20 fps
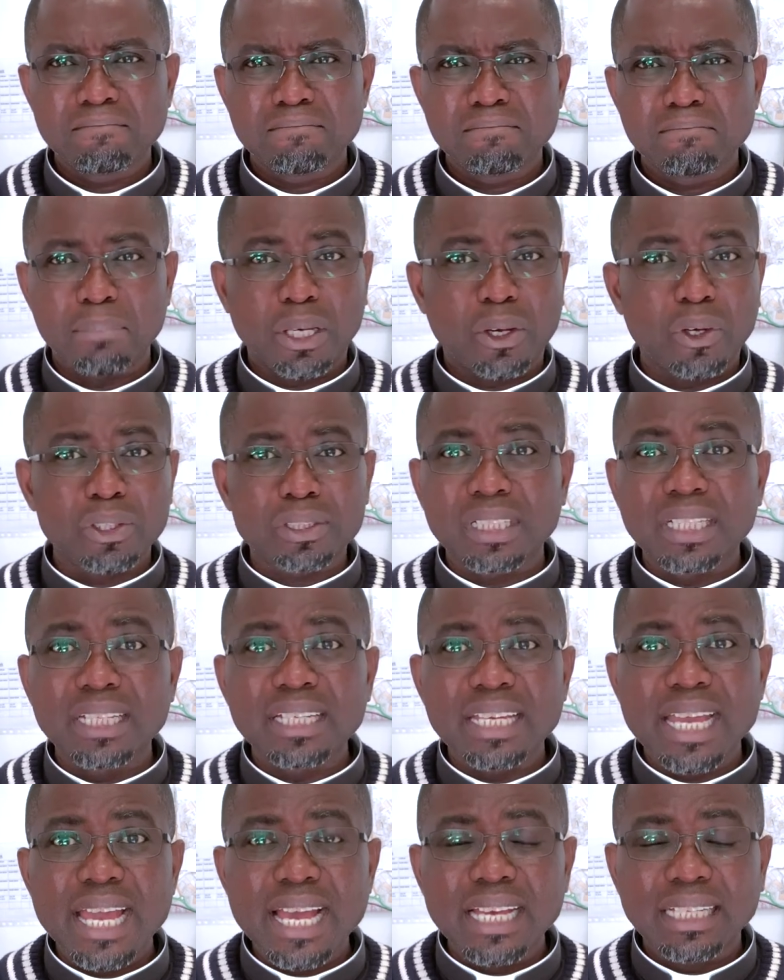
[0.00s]
Because in
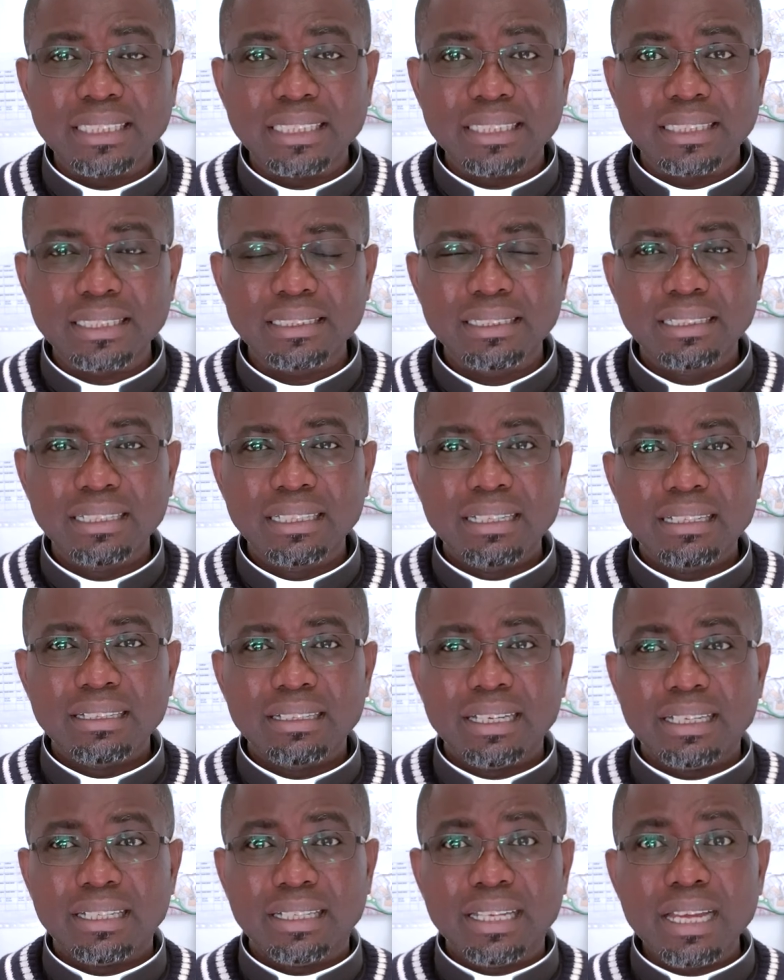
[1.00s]
the end,
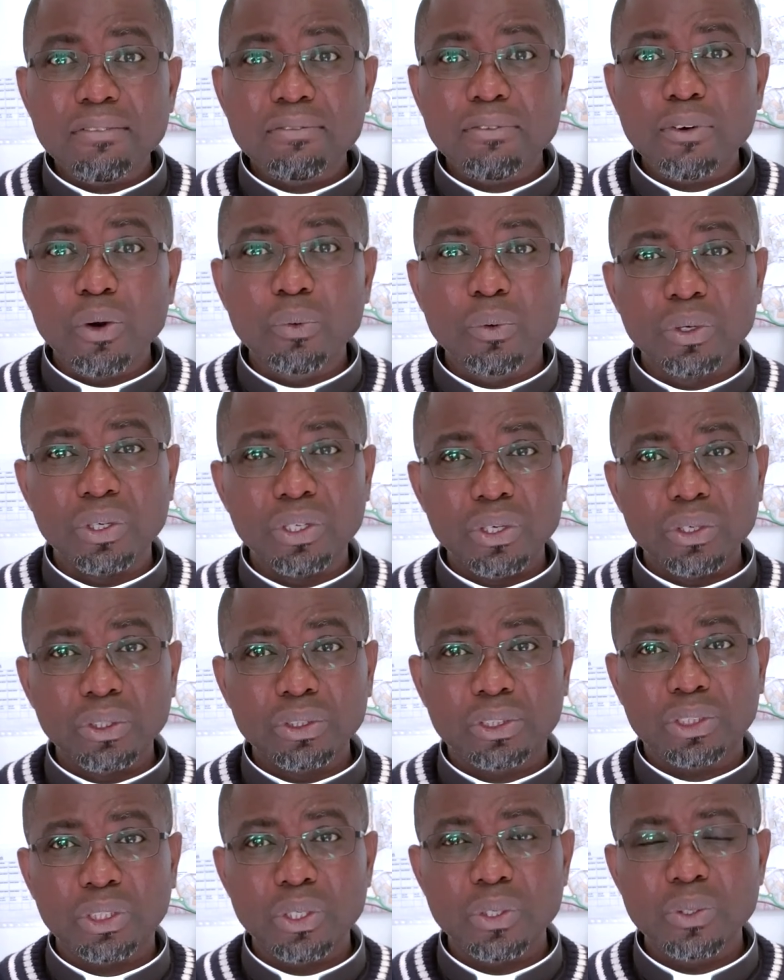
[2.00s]
the devil will
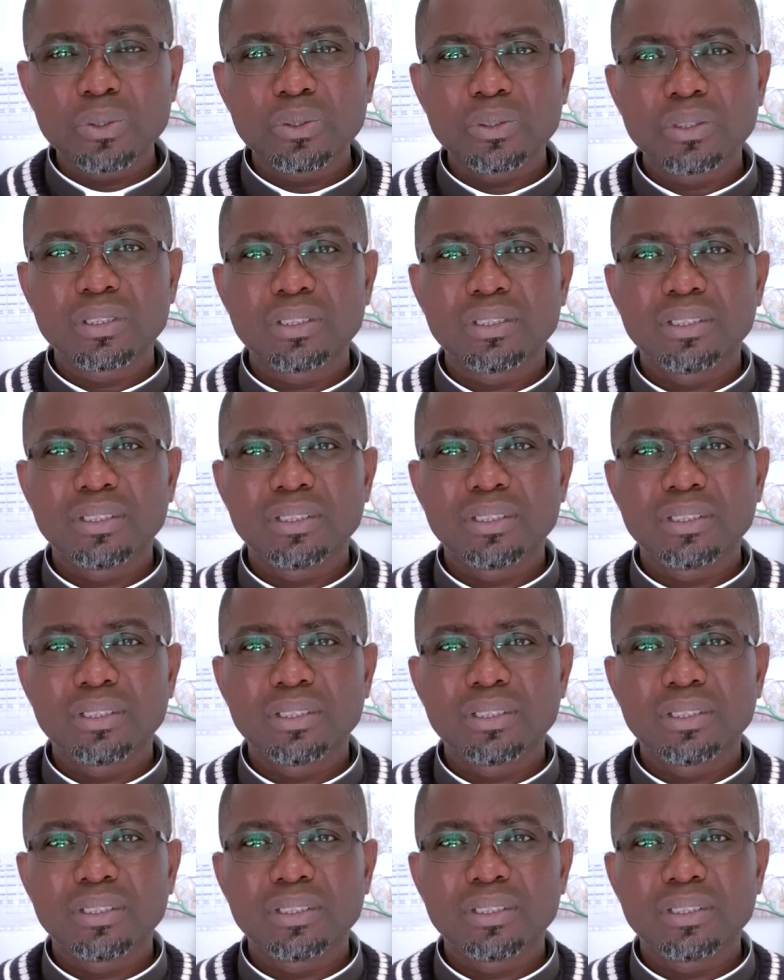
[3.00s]
use you